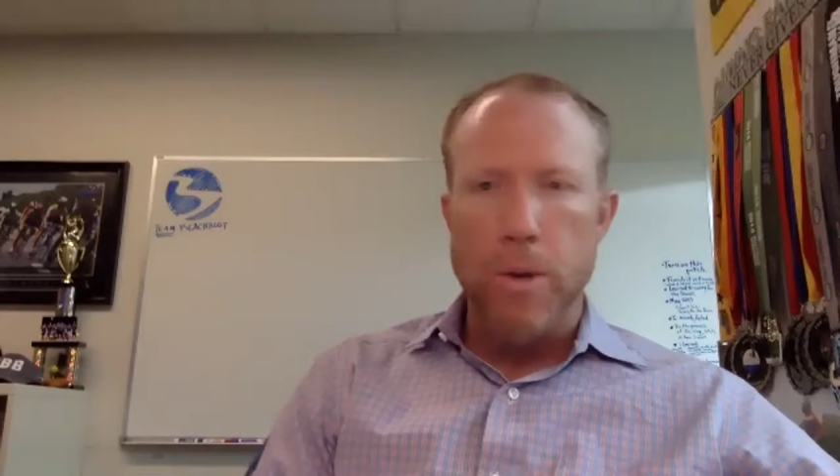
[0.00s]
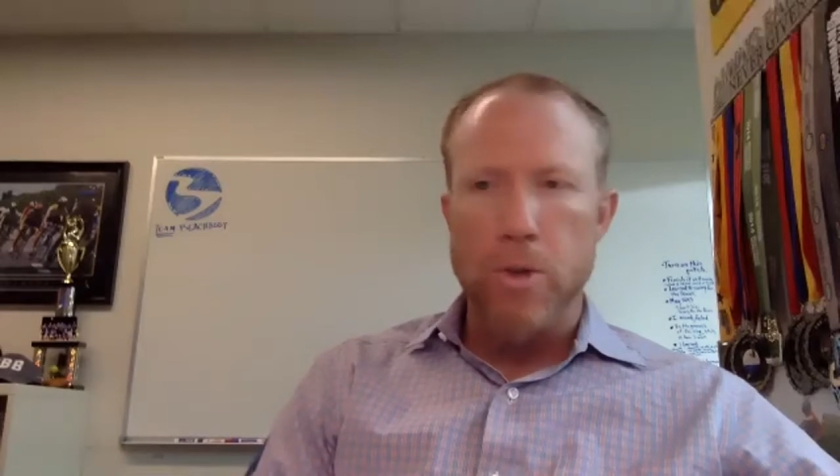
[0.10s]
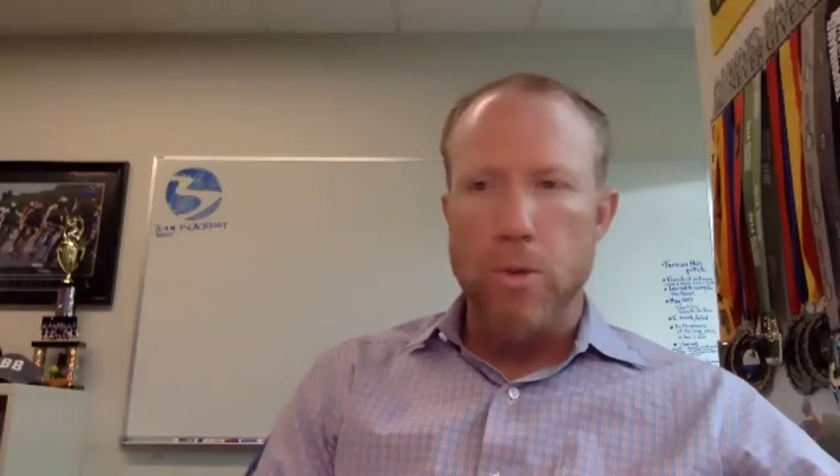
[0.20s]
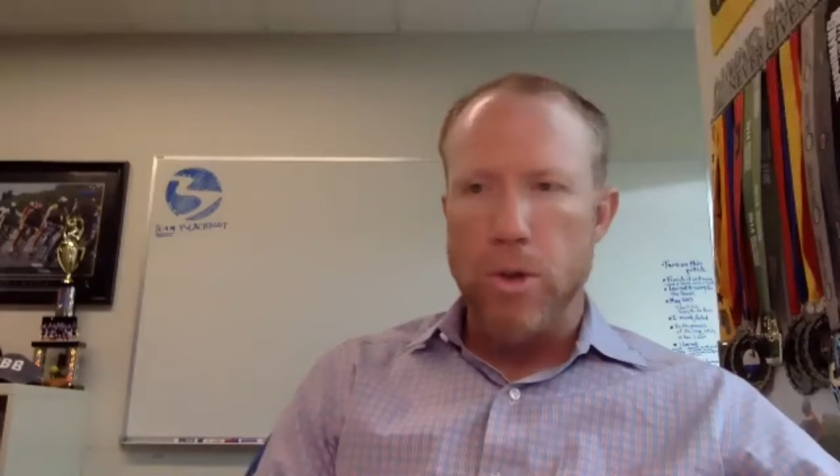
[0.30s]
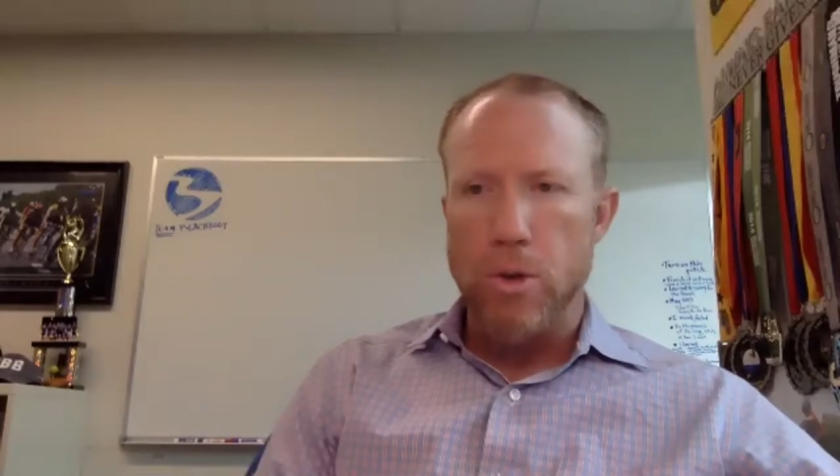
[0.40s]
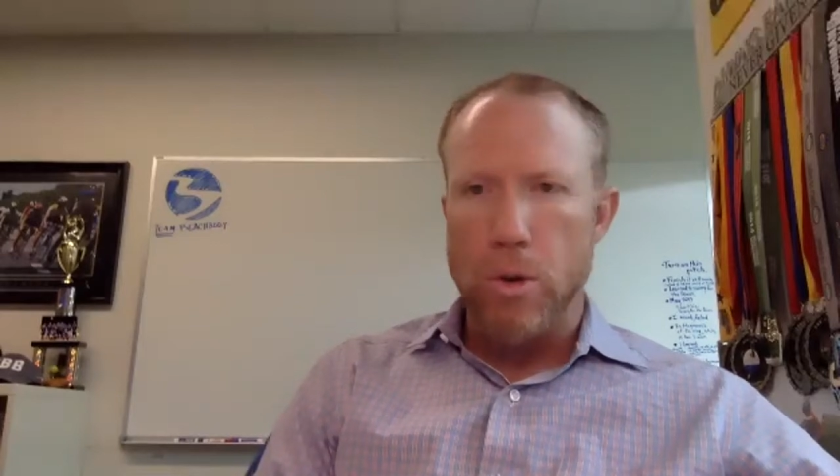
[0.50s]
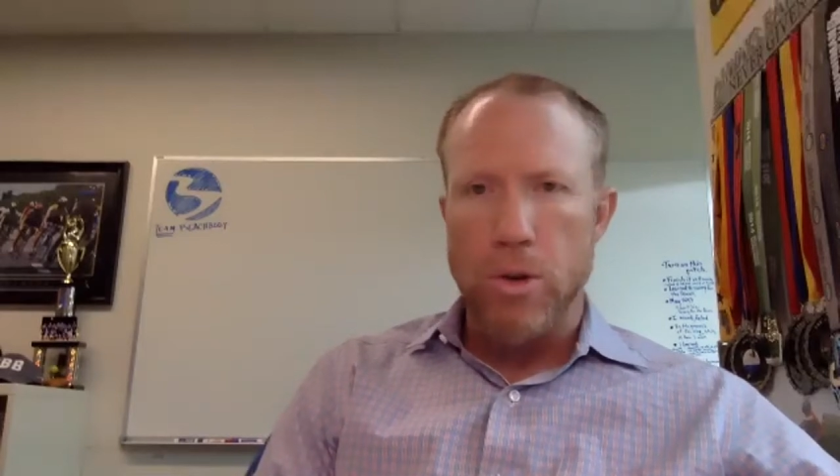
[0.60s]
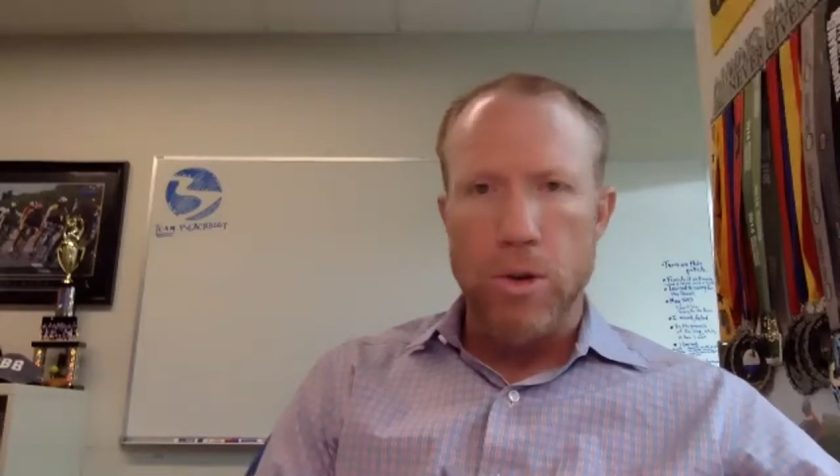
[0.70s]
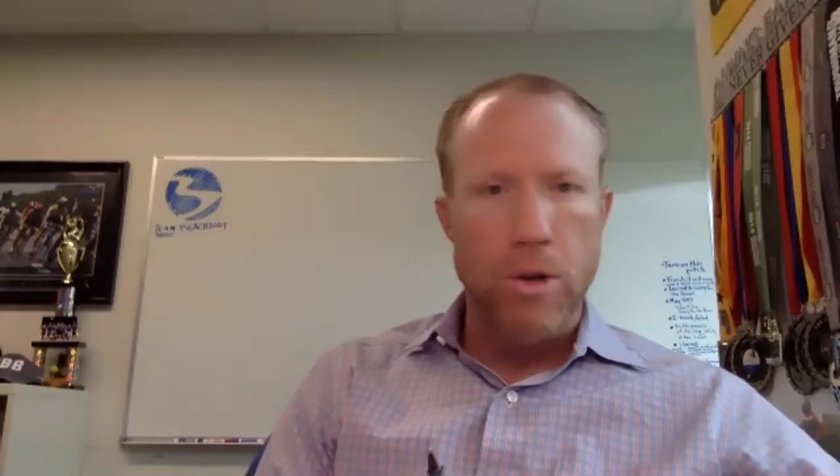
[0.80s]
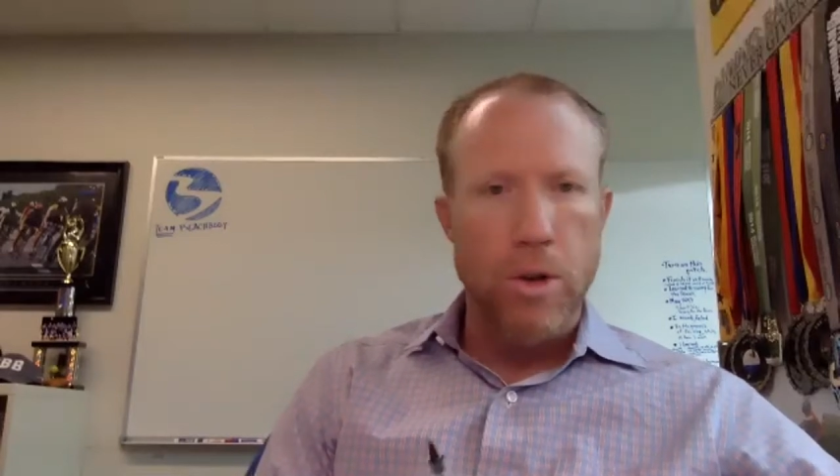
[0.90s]
which
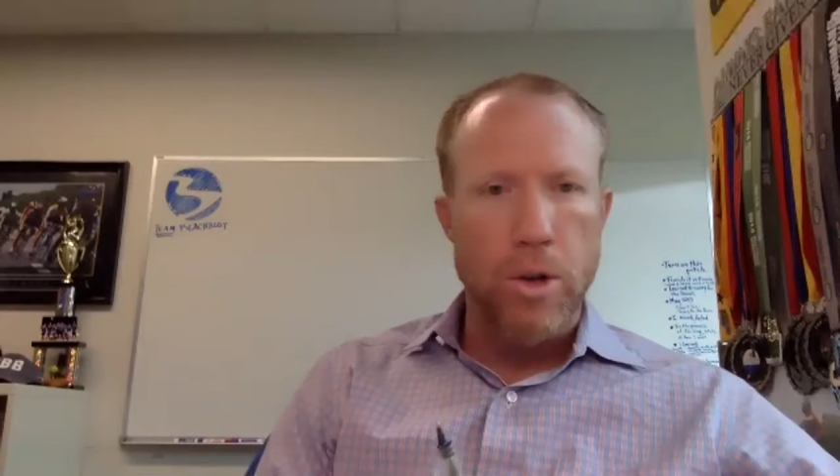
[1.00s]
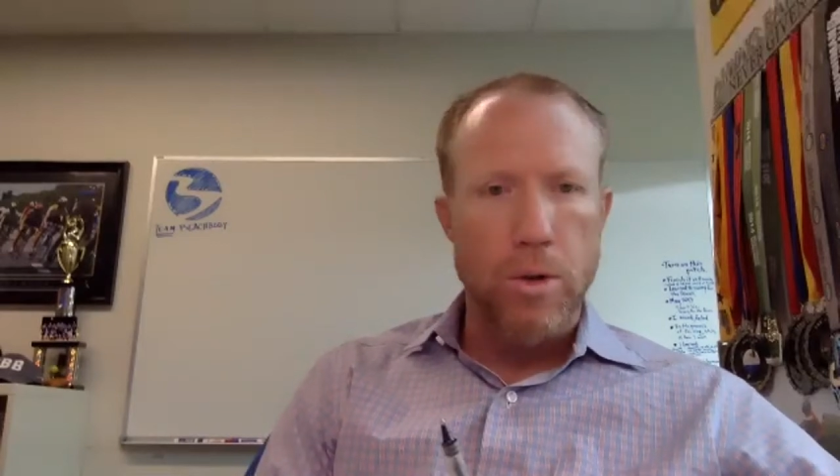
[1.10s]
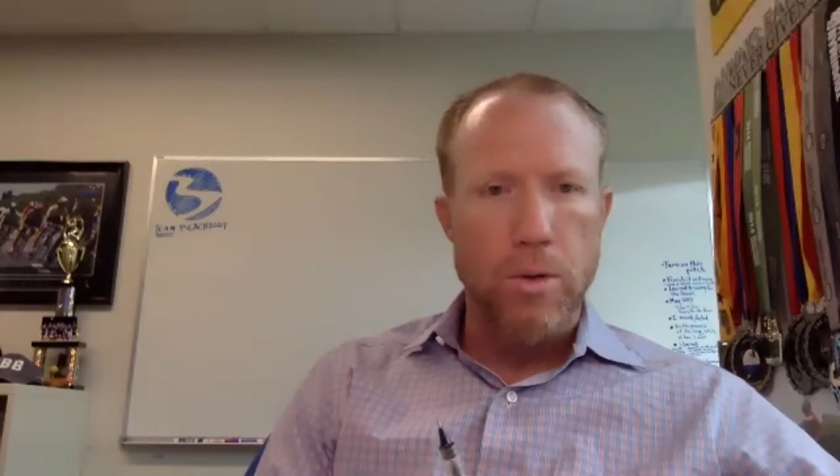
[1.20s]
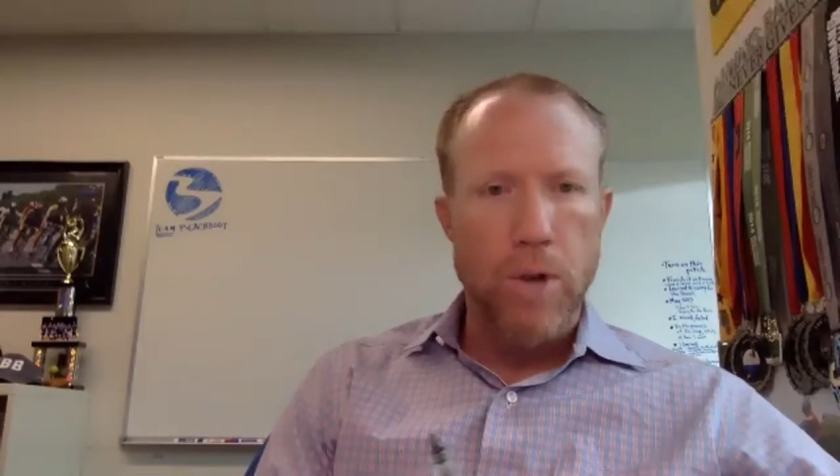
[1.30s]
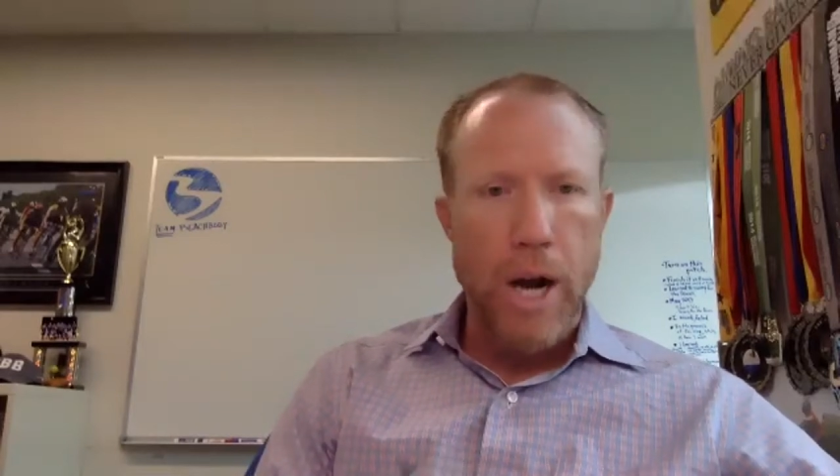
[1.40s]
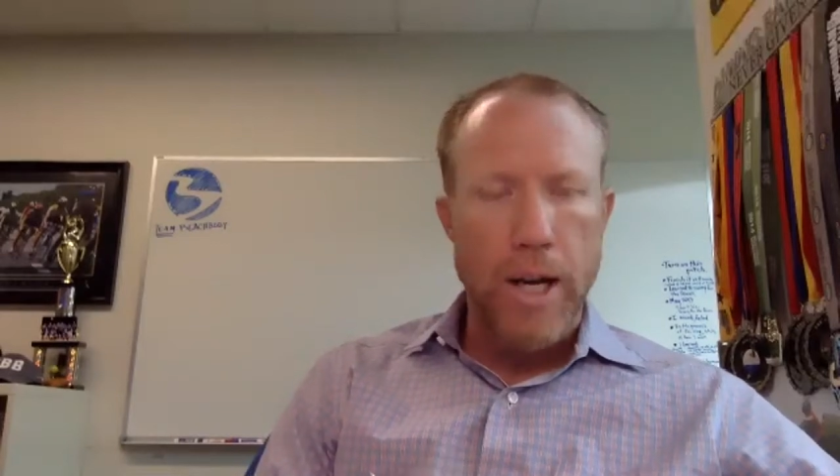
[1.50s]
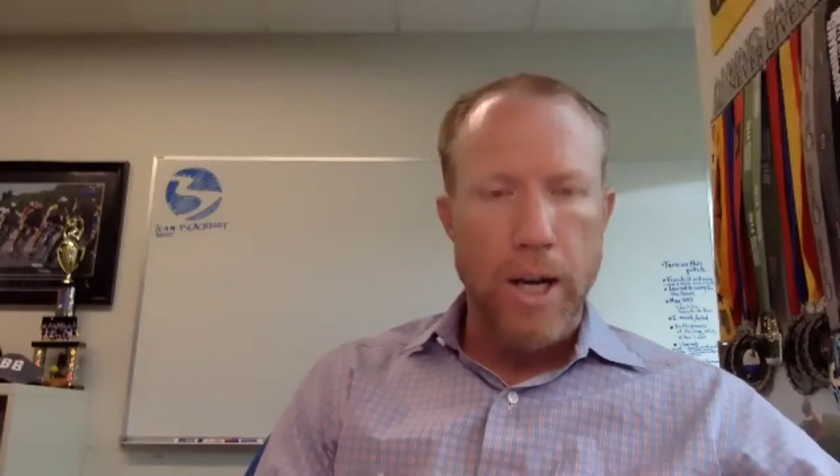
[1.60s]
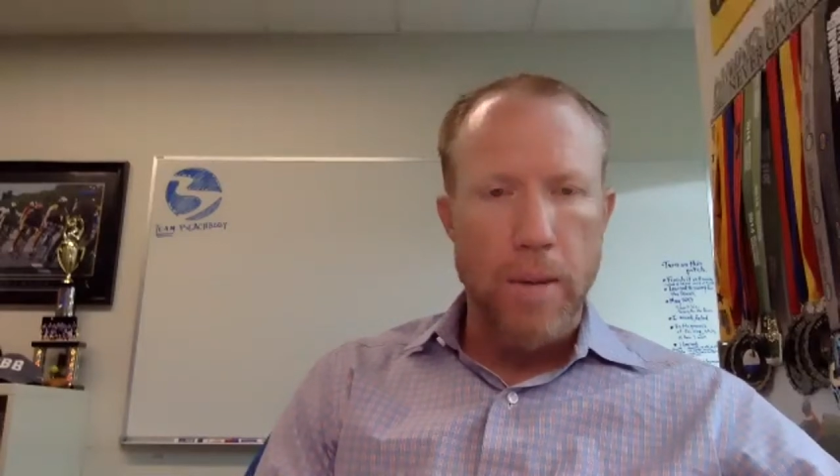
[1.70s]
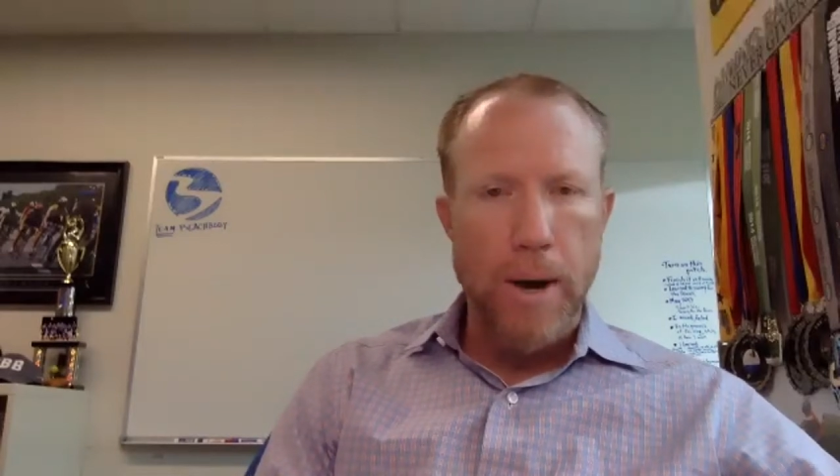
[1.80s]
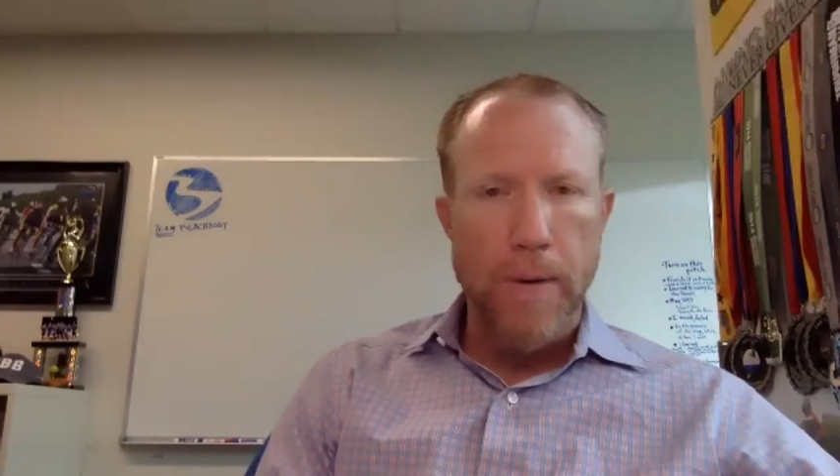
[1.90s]
resources are you
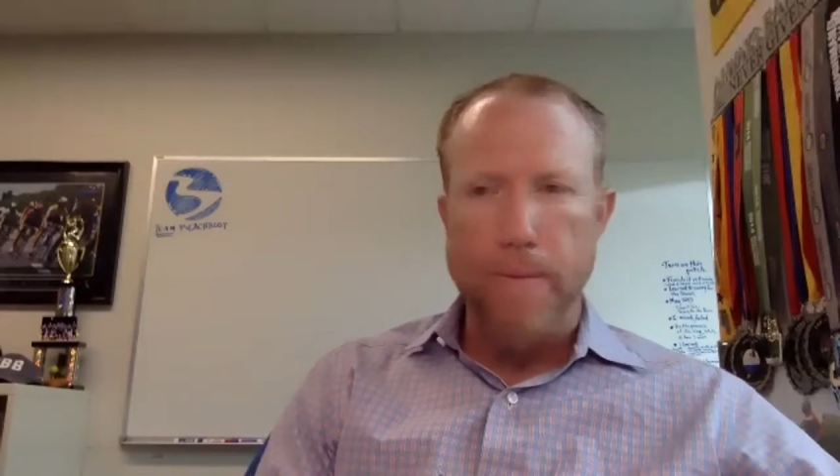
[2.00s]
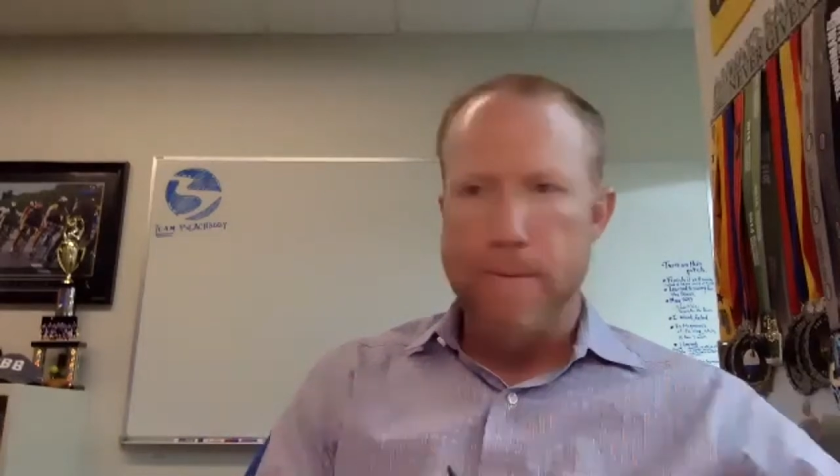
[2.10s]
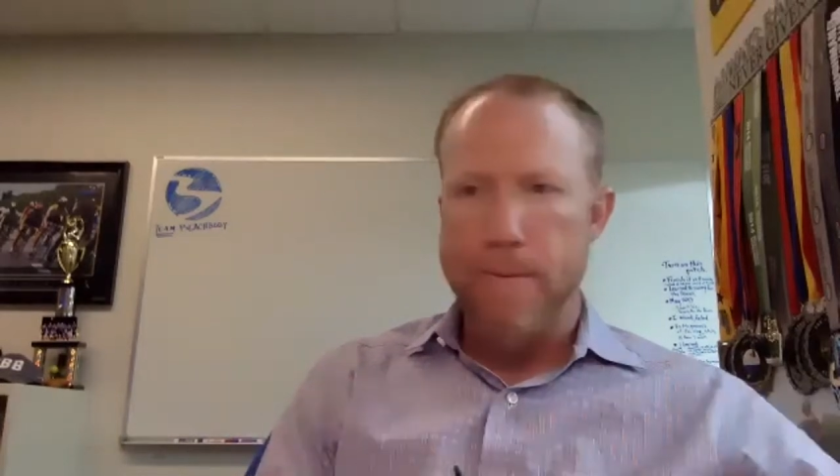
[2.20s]
talking about?